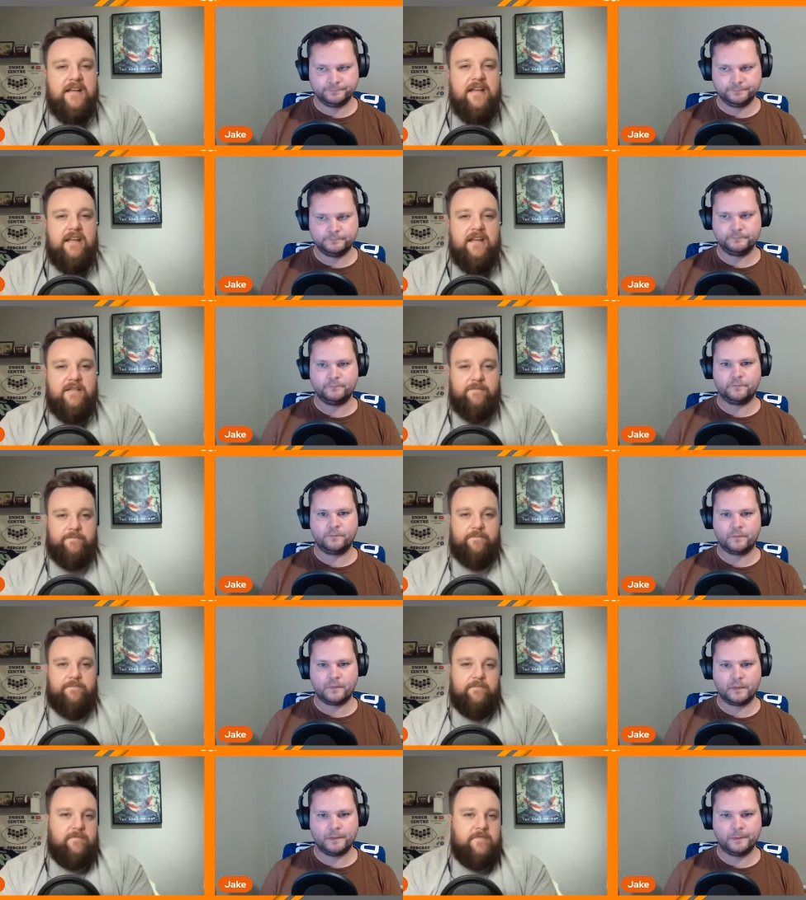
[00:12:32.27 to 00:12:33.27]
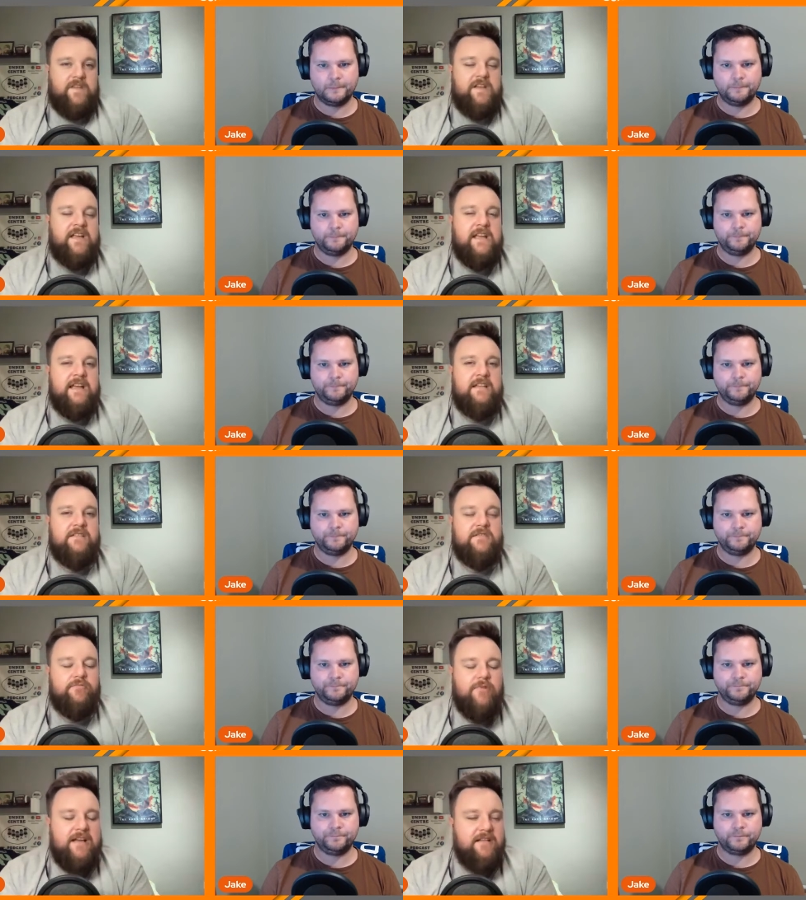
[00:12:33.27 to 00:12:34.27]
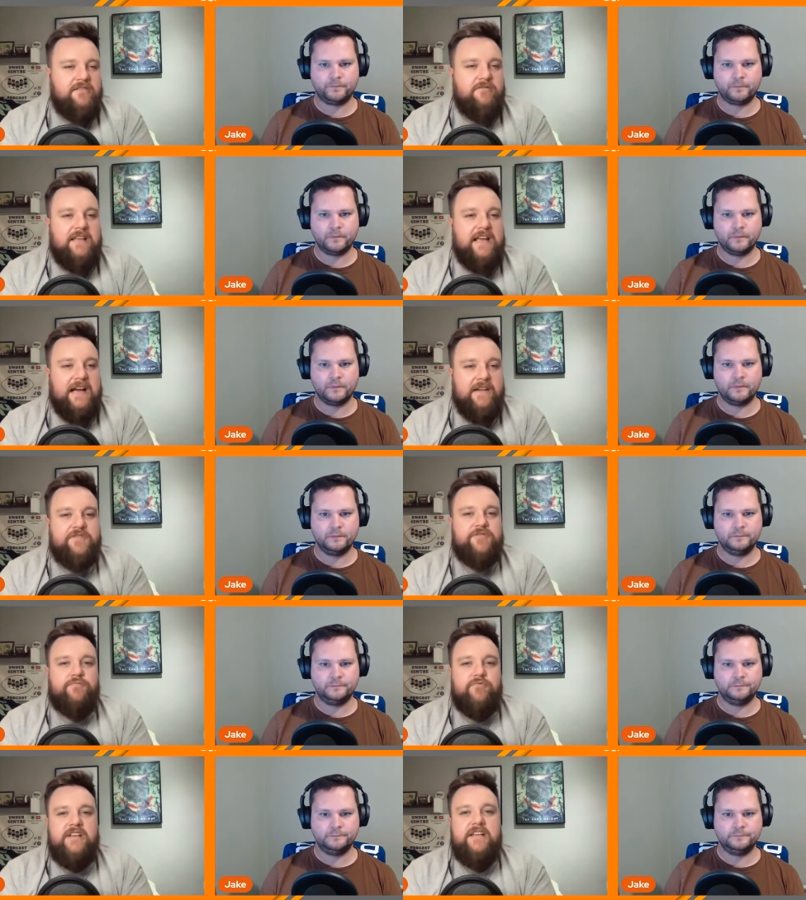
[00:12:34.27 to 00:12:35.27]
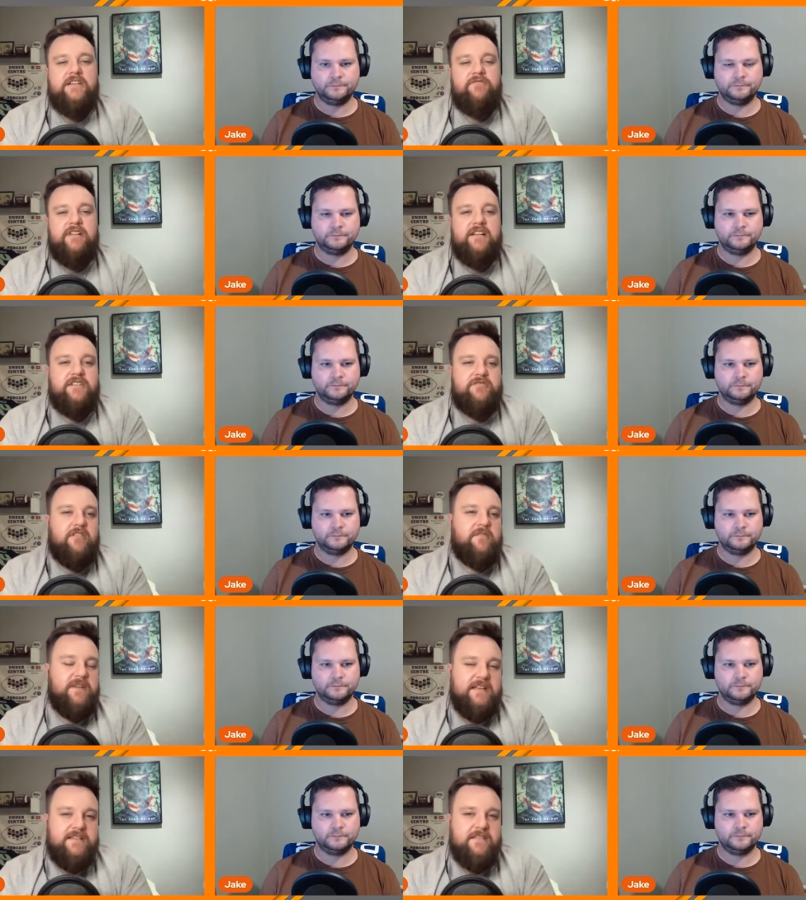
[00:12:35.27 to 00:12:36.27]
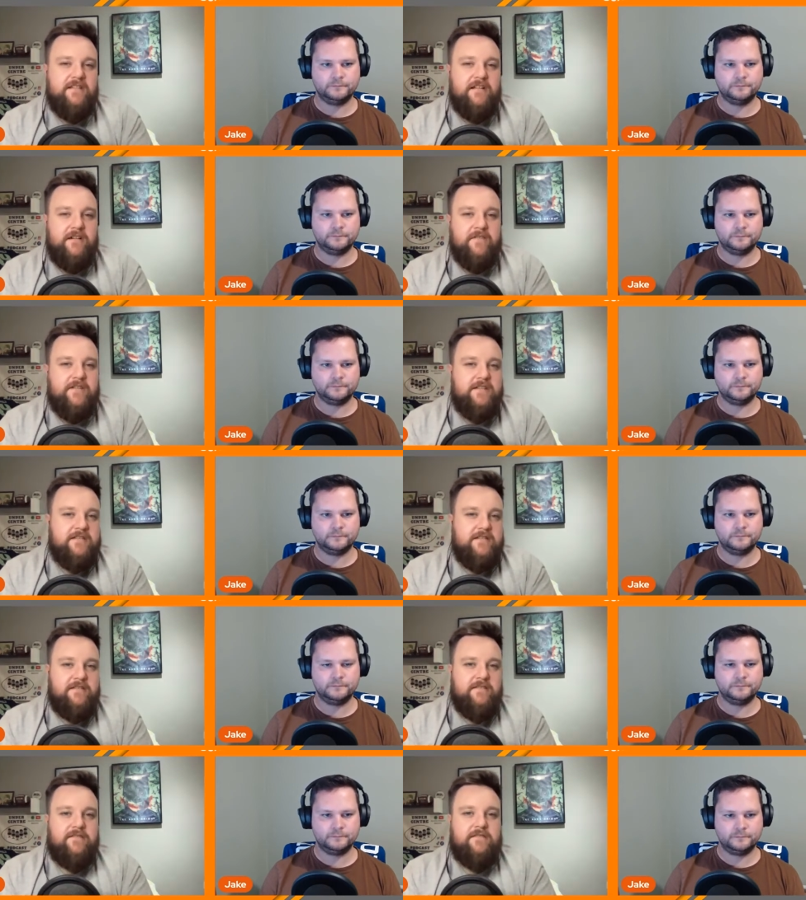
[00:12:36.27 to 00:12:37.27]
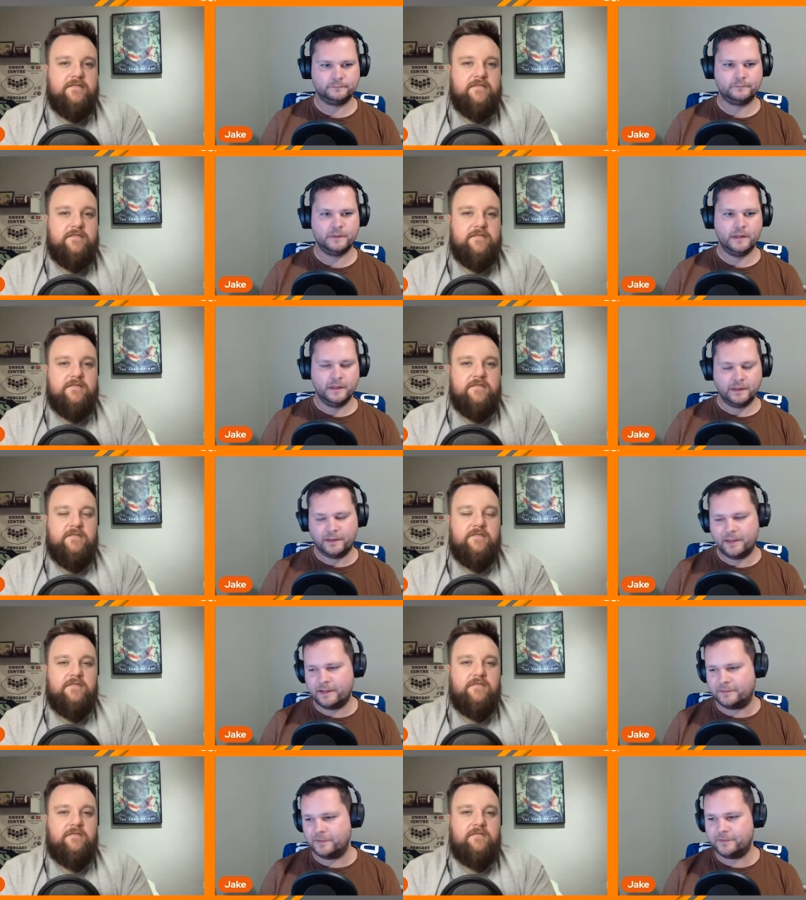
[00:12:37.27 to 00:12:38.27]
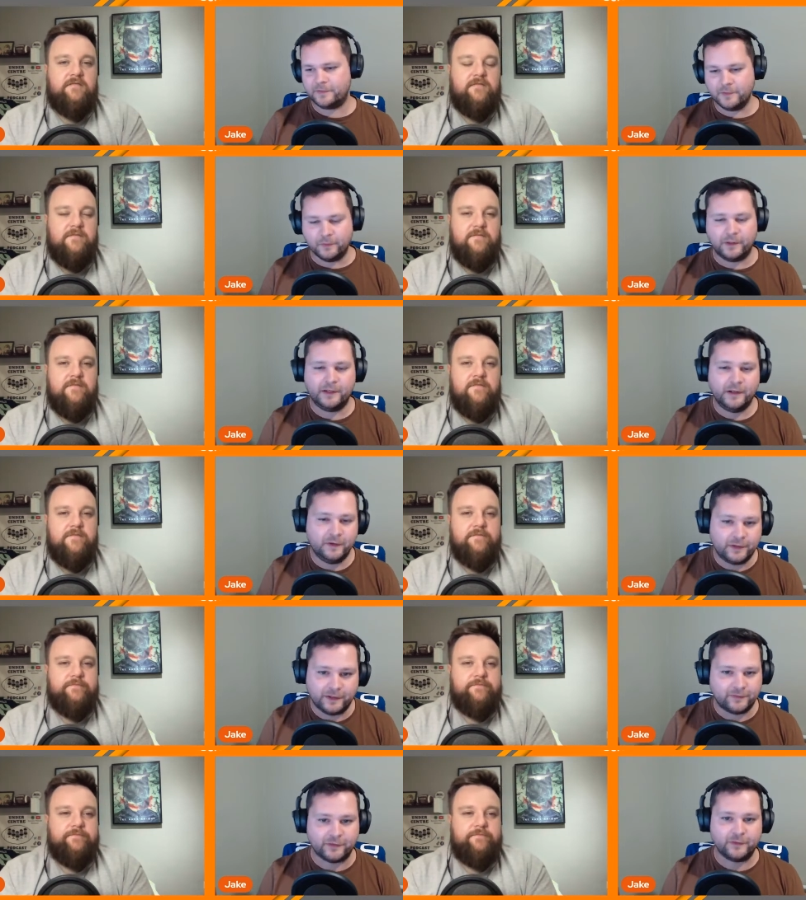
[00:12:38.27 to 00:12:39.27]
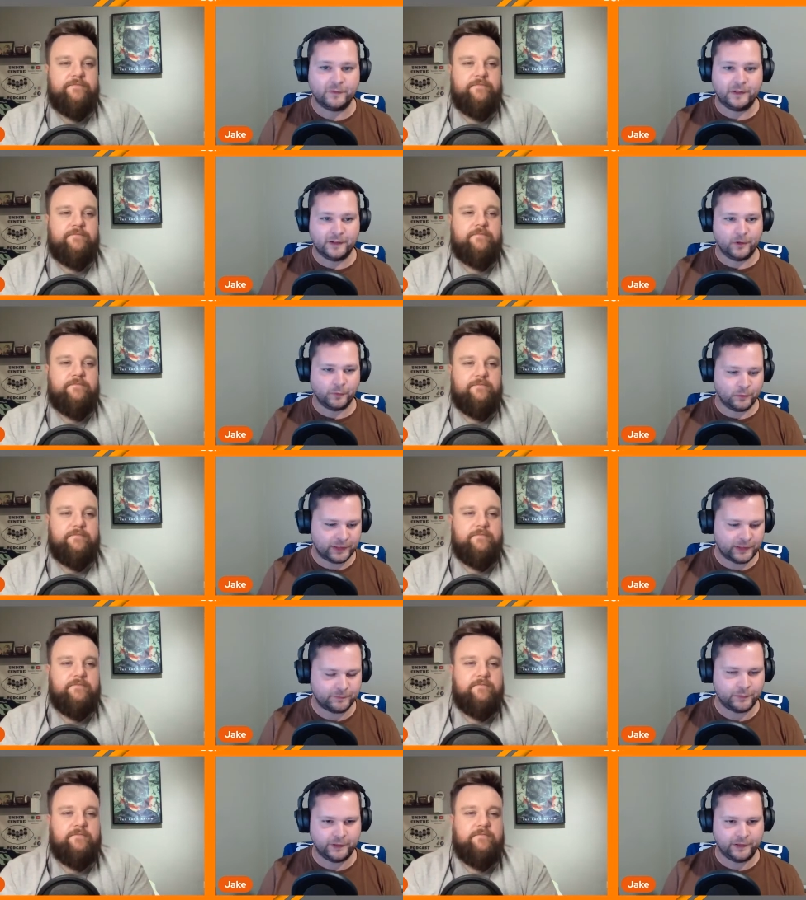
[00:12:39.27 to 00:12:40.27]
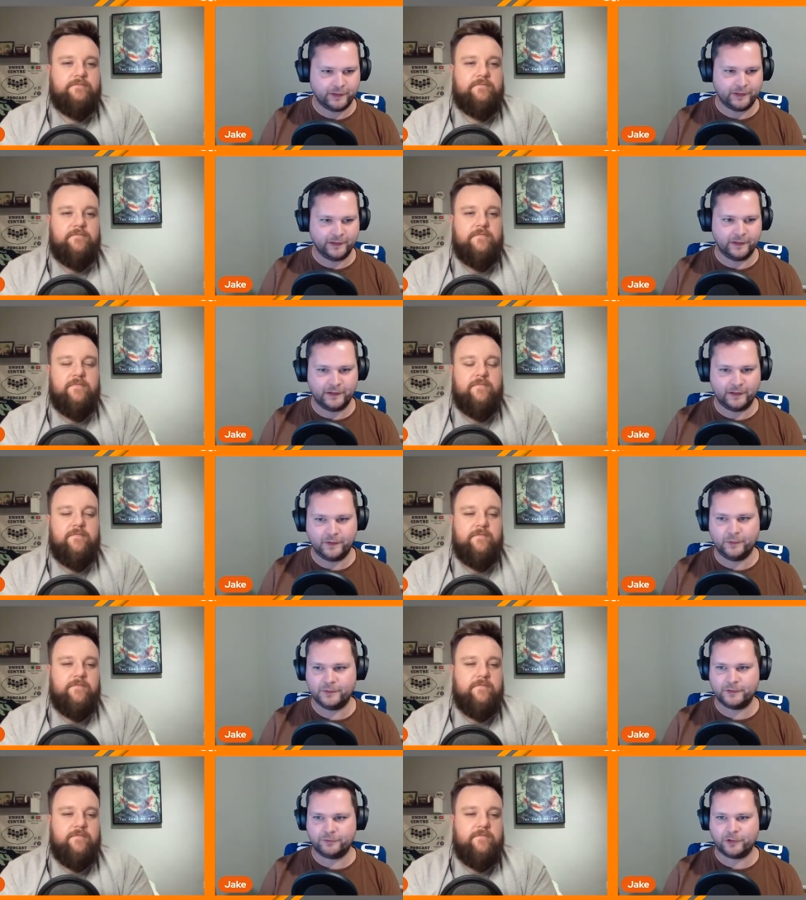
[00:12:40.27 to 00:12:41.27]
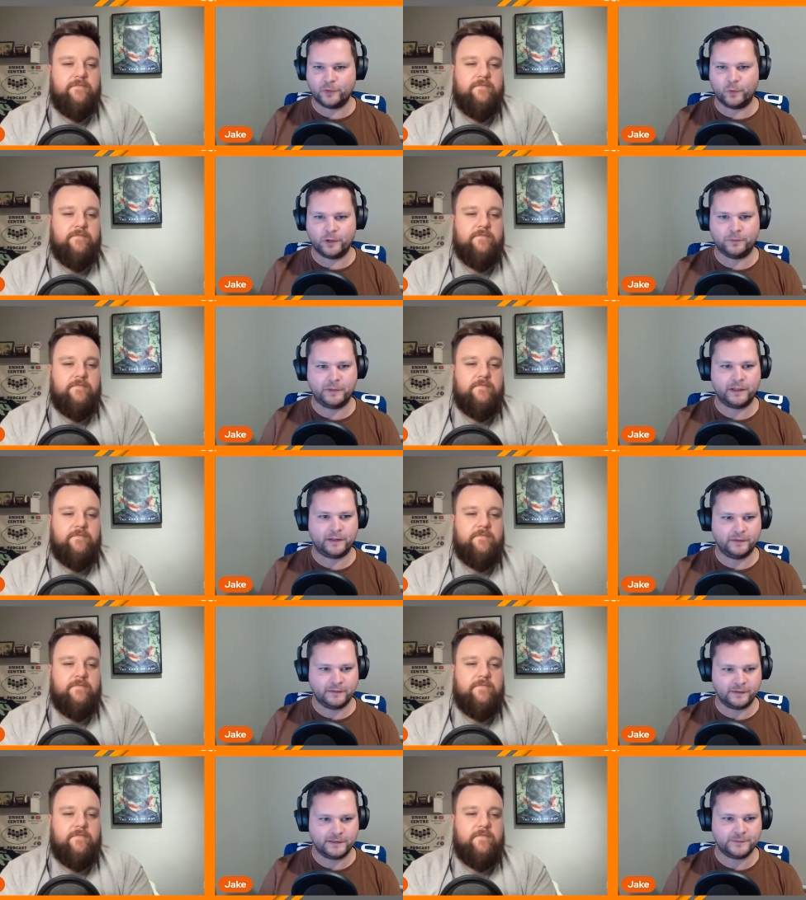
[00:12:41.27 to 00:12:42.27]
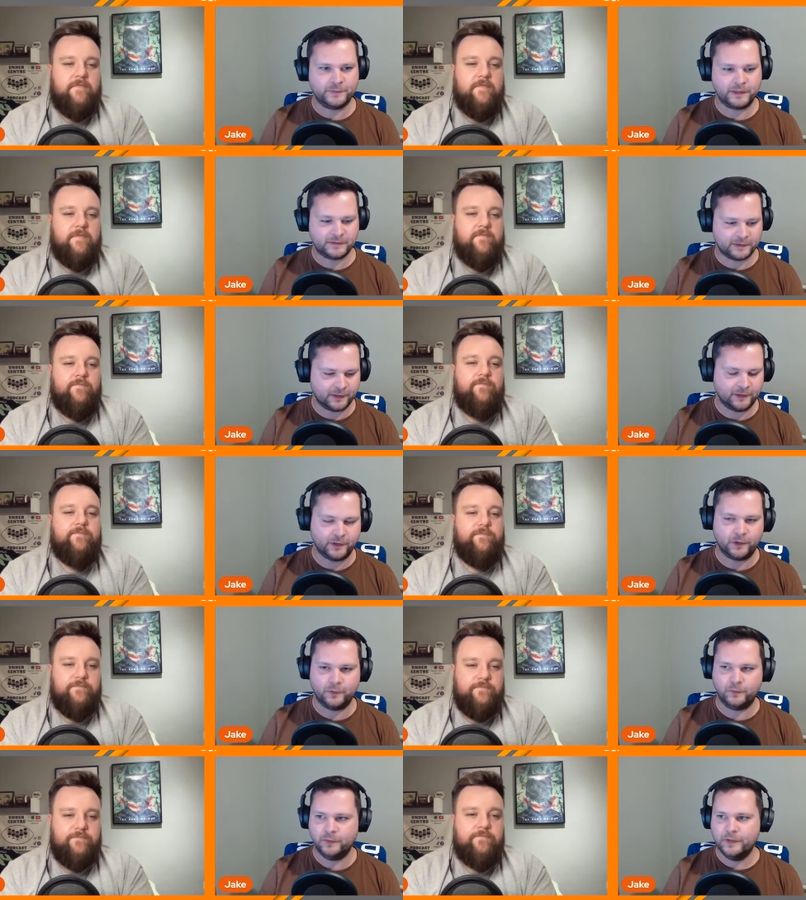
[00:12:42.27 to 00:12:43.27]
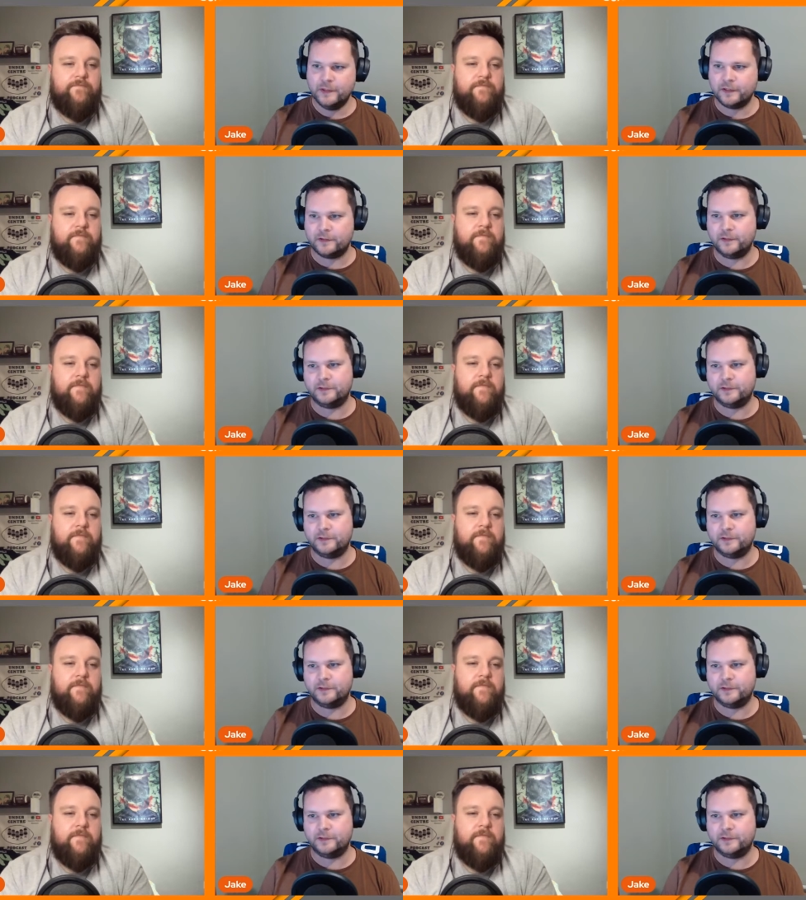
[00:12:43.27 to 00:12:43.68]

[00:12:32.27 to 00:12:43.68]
Speaker 1: uh, tight end as well. So they have some really really strong pieces on offense.
Speaker 2: Yeah, they do. I know they do. I know. But when you put in a, a whole different quarterback into this mix, and I know Kyle